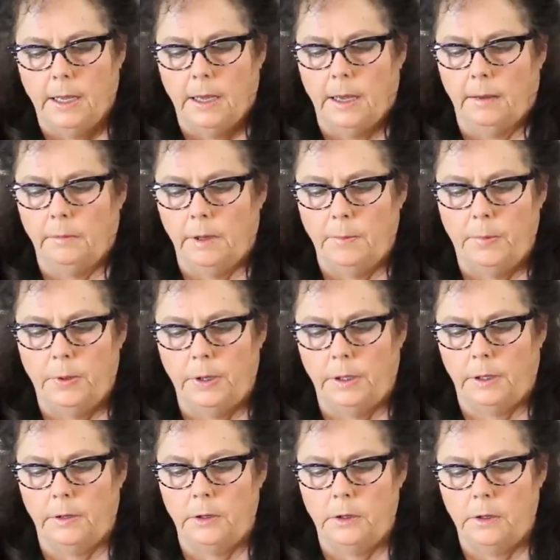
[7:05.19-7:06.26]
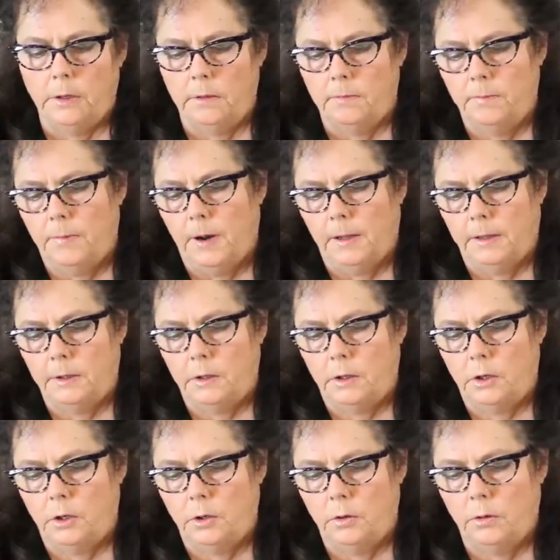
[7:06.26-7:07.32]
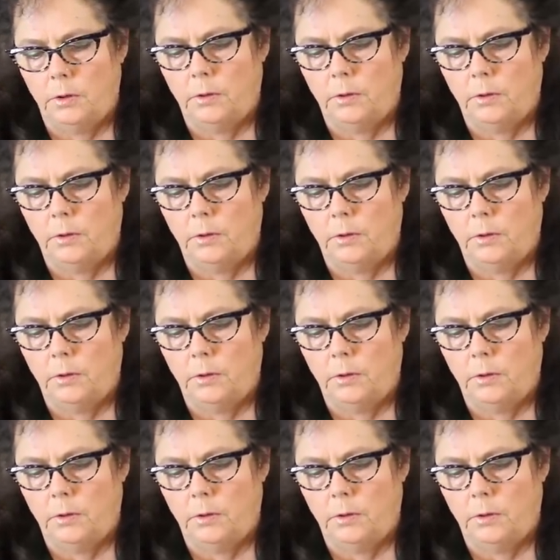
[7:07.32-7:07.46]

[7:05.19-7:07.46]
I'm going to put probably two to